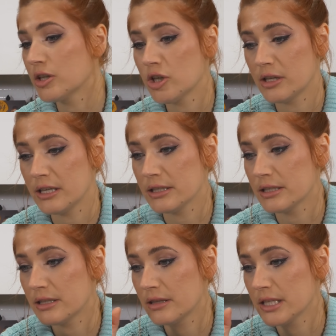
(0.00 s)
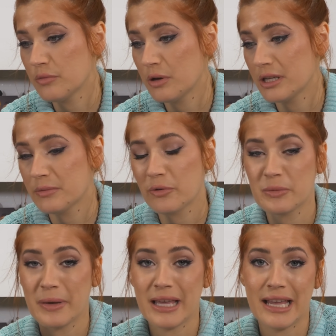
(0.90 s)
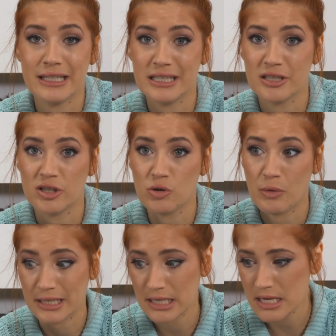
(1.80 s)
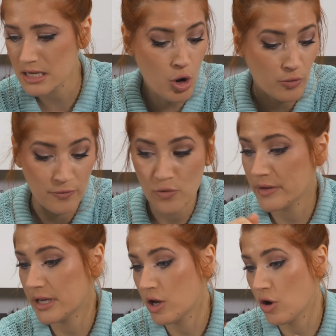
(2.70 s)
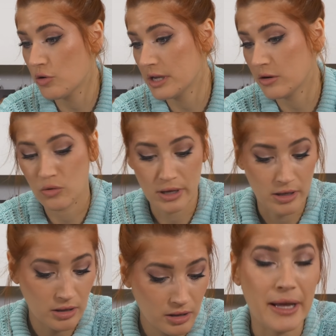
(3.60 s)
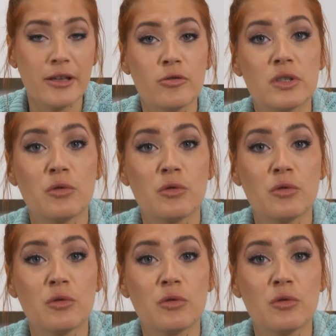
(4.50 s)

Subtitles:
cookies, this one is supposed to make 18 to 20. Oh, for the coconut oil, I used